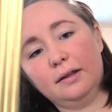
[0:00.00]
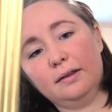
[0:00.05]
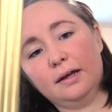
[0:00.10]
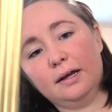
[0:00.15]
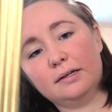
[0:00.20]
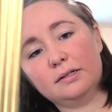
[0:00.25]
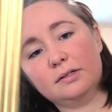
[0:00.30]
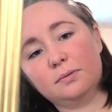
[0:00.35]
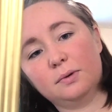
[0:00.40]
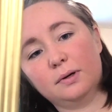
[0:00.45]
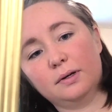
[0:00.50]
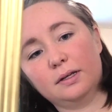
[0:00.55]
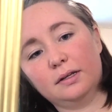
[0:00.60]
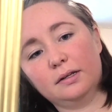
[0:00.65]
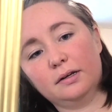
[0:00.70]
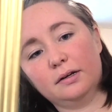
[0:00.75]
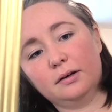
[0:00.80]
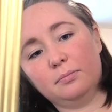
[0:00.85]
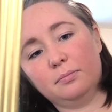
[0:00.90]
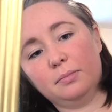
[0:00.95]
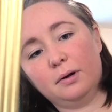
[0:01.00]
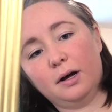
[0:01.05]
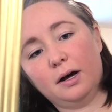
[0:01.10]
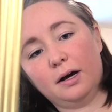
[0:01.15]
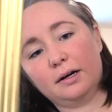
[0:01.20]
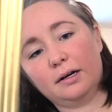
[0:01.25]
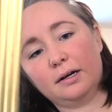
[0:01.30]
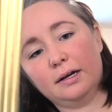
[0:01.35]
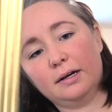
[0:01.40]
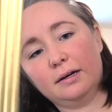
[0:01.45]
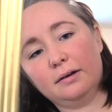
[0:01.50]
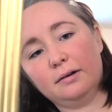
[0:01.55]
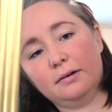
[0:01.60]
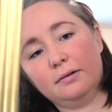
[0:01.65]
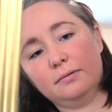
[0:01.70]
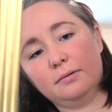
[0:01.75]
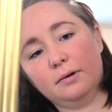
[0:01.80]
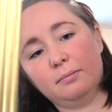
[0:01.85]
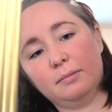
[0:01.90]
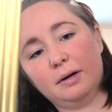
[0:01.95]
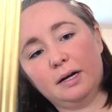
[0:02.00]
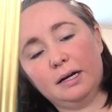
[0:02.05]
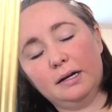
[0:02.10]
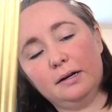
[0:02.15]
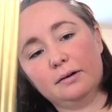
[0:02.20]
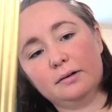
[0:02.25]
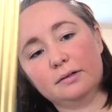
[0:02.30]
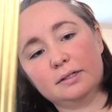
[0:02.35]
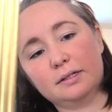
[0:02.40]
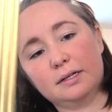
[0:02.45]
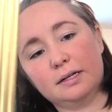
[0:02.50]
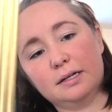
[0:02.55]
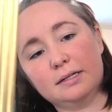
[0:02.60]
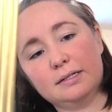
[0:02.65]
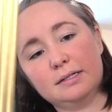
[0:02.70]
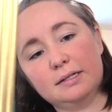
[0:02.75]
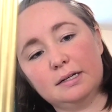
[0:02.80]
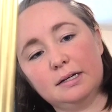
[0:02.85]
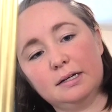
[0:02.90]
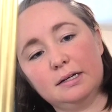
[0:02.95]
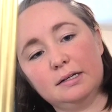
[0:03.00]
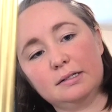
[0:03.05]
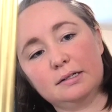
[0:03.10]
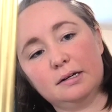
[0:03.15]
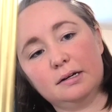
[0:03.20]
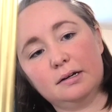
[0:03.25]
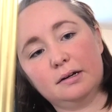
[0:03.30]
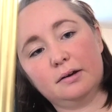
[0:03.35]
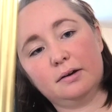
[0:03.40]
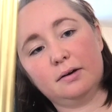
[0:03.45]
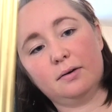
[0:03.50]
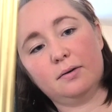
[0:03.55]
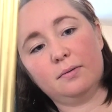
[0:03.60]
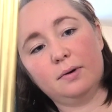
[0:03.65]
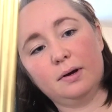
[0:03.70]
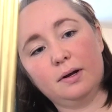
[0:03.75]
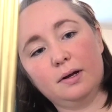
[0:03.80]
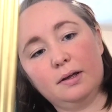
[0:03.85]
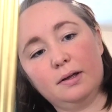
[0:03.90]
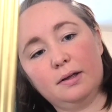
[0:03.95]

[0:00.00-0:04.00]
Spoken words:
and that's where the little pocket where my ear is going to sit is going to go.